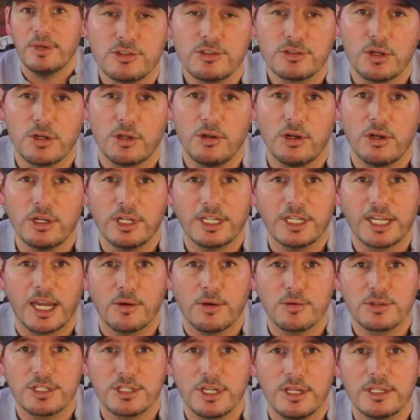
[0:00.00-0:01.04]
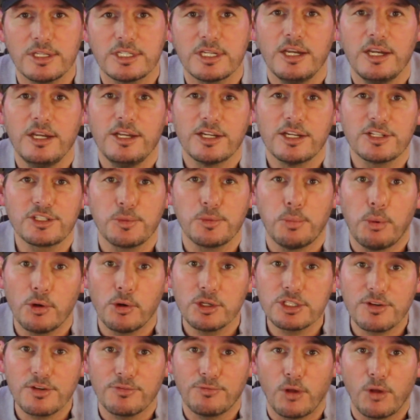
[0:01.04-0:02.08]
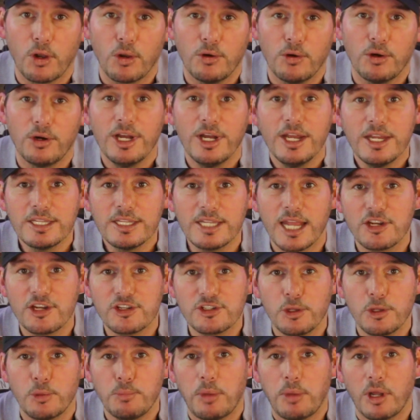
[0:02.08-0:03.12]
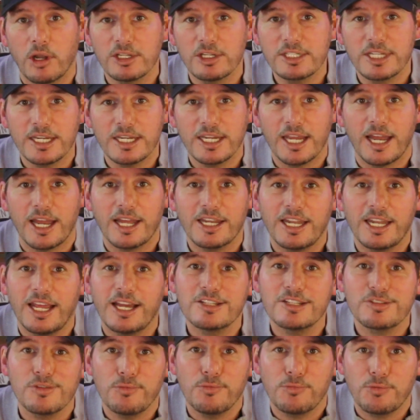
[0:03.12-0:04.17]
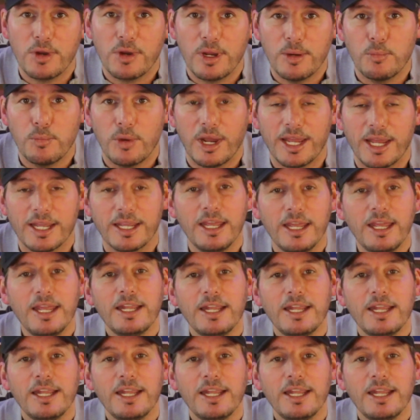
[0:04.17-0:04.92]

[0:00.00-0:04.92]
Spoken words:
So local councils are supposed to follow national policy guidelines and framework.